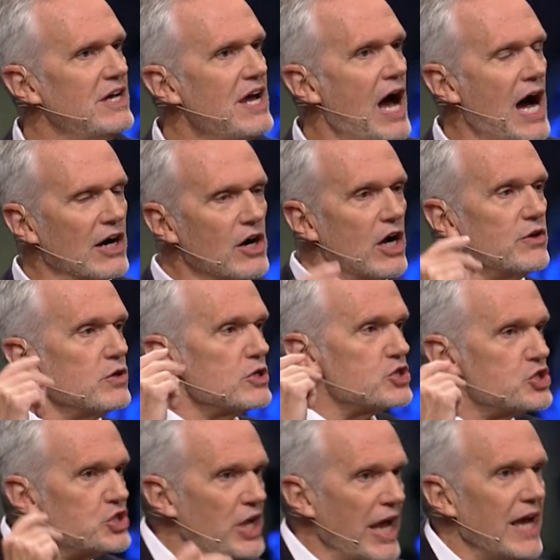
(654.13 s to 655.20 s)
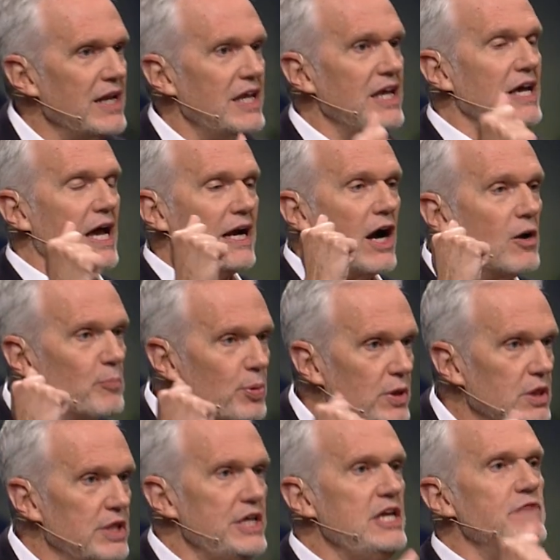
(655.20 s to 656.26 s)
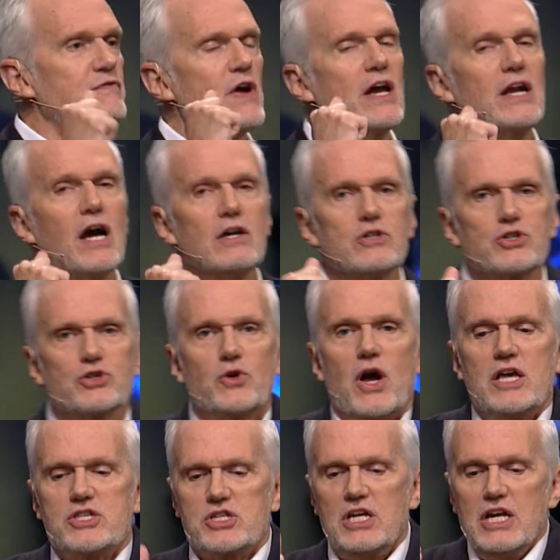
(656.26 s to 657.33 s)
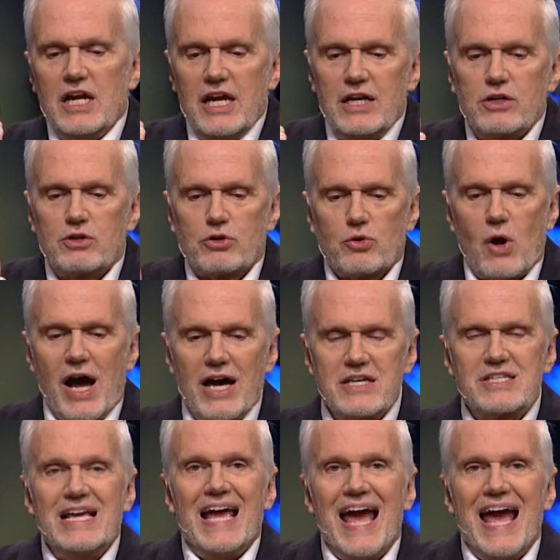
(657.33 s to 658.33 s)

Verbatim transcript: our understanding and our belief and our trust in Christ.